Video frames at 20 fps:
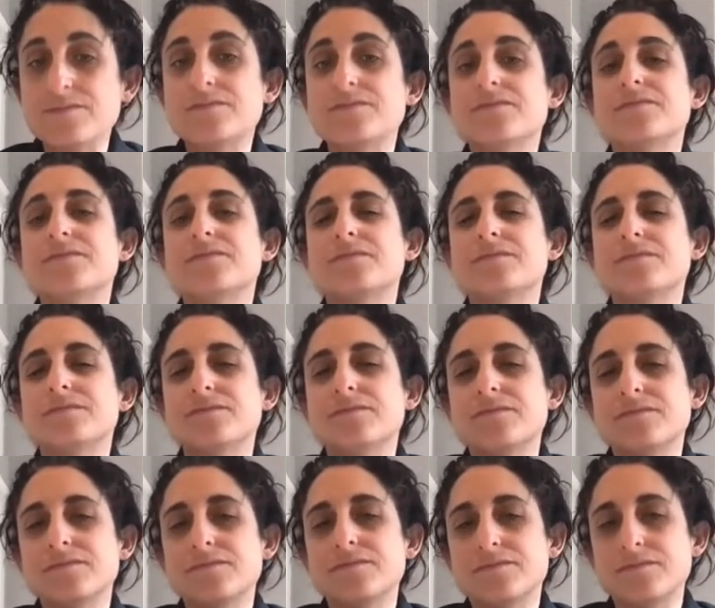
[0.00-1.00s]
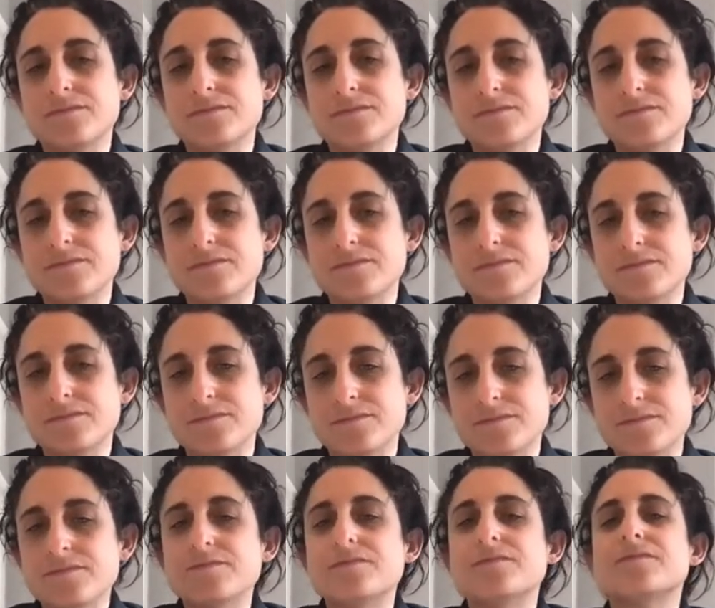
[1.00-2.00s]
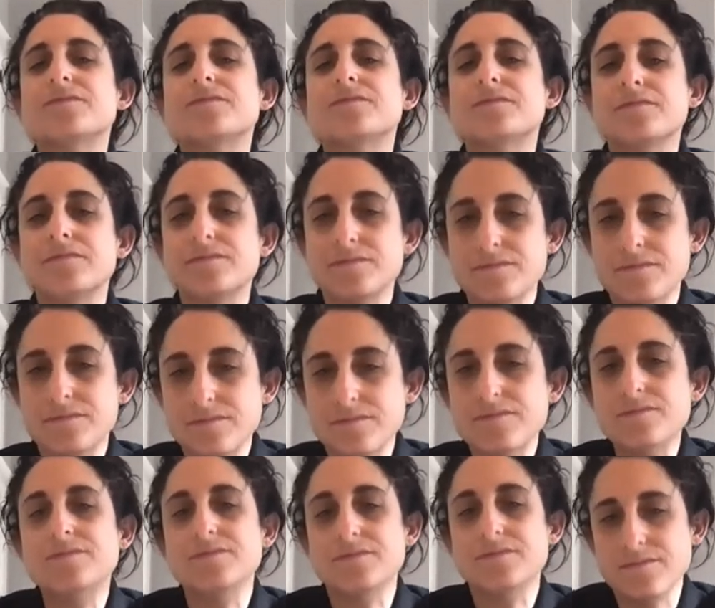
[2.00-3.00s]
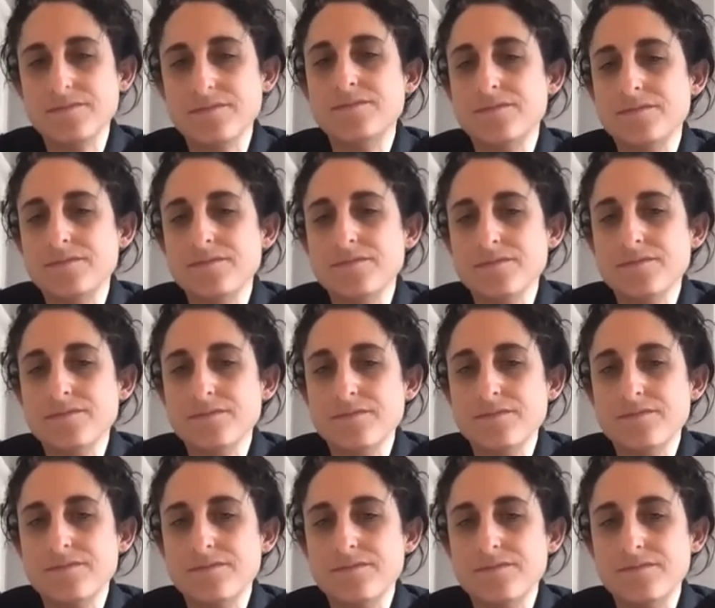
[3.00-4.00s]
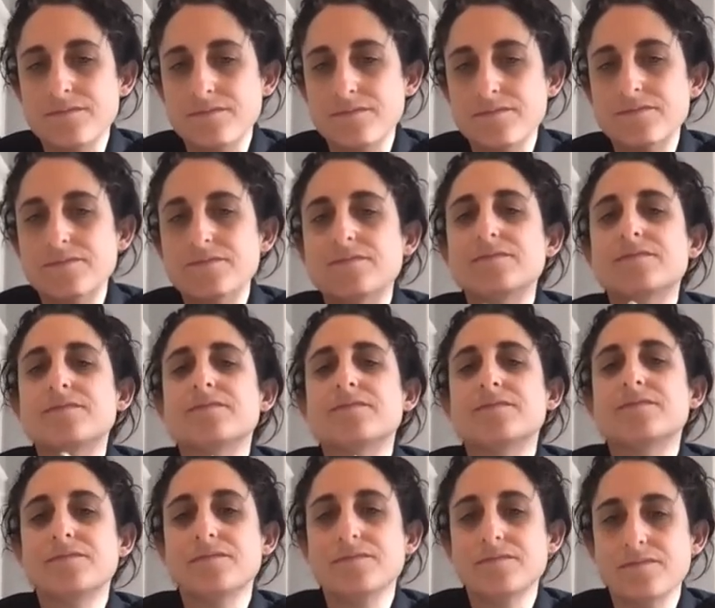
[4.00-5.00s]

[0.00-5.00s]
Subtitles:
No words are spoken by the person on screen.